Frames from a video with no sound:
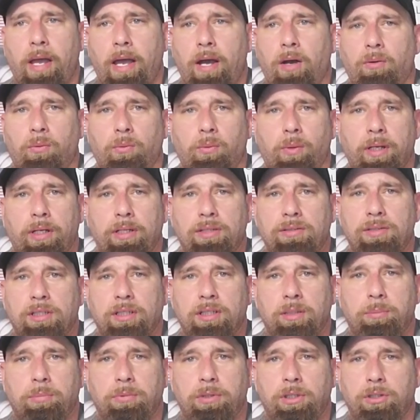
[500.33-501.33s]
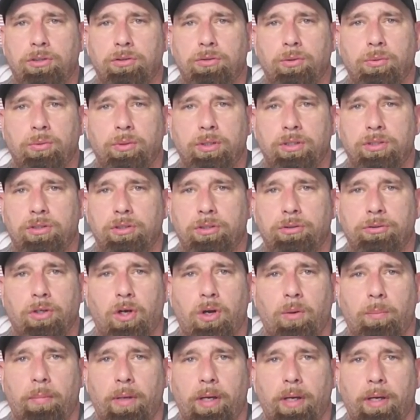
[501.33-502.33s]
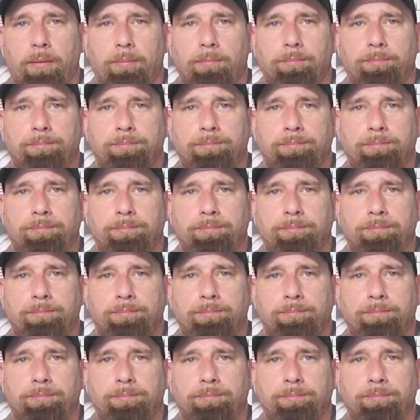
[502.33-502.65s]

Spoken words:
outweighs any potential risk or drawback.